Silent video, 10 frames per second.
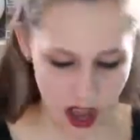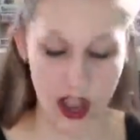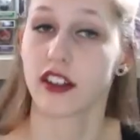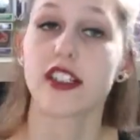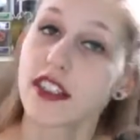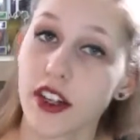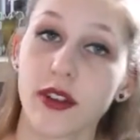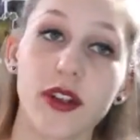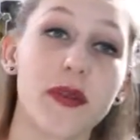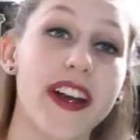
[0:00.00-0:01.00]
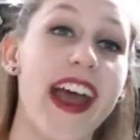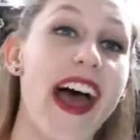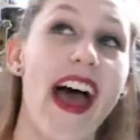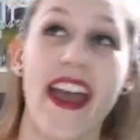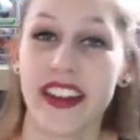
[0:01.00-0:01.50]
I honestly don't know what
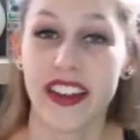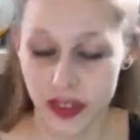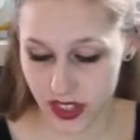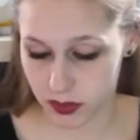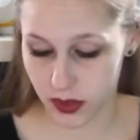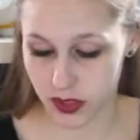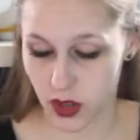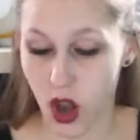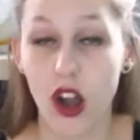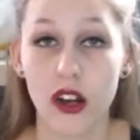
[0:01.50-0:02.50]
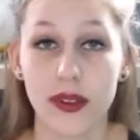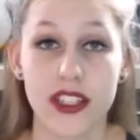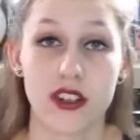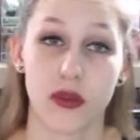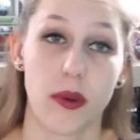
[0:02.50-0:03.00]
any of these books are
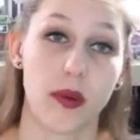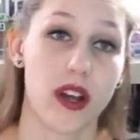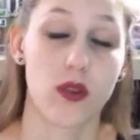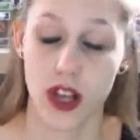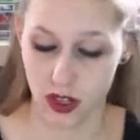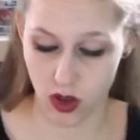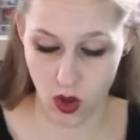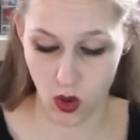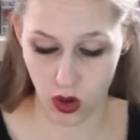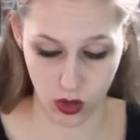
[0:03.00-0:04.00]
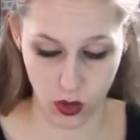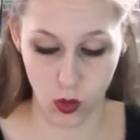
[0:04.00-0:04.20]
because I don't remember what I've won or